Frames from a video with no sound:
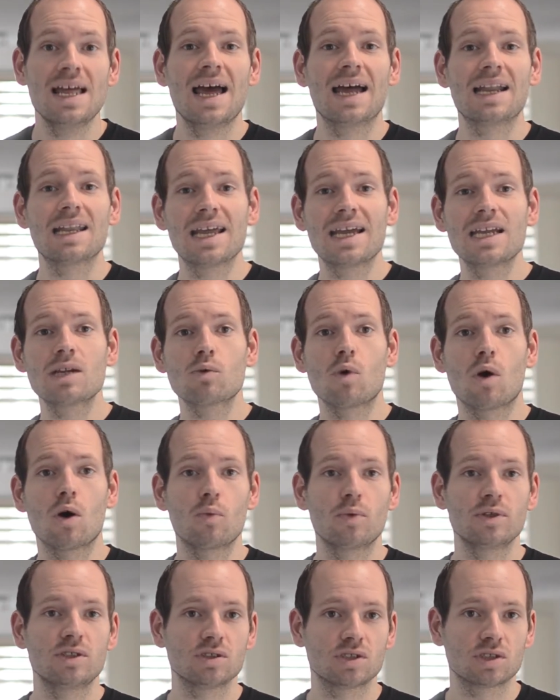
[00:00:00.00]
And later
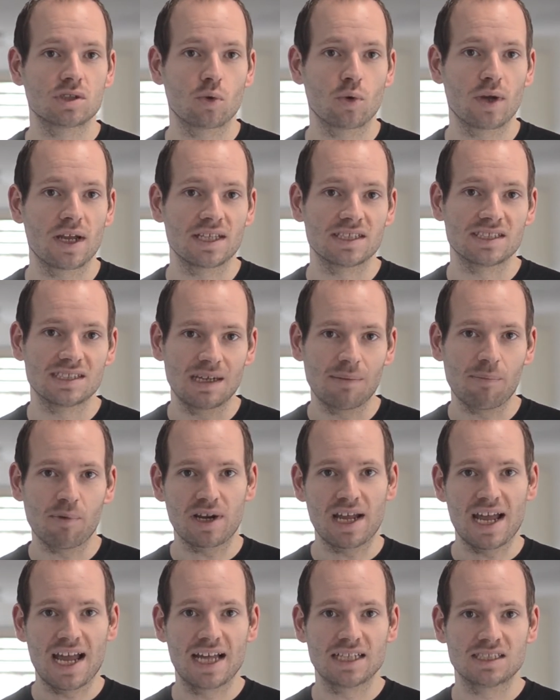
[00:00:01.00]
on, we just created
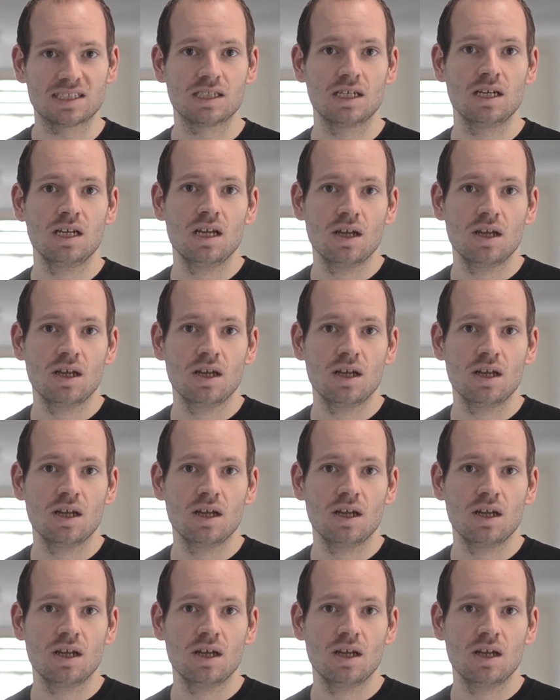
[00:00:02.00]
separate ads